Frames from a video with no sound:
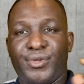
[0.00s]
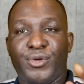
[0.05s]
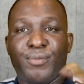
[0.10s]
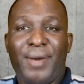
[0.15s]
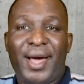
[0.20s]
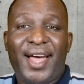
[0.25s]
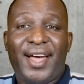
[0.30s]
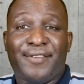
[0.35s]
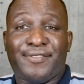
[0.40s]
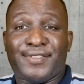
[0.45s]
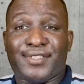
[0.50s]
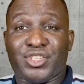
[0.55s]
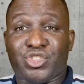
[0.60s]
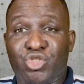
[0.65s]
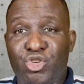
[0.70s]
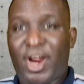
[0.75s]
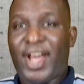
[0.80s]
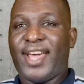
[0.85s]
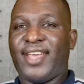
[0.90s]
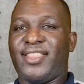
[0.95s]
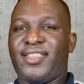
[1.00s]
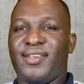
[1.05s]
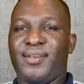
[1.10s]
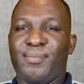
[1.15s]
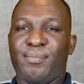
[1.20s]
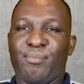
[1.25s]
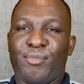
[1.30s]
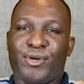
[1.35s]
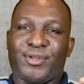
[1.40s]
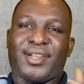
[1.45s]
You might have tried
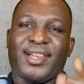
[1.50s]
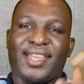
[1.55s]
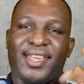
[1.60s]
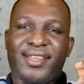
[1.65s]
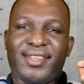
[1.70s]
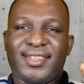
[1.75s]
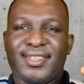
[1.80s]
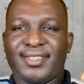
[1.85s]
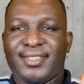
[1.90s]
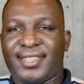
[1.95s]
modeling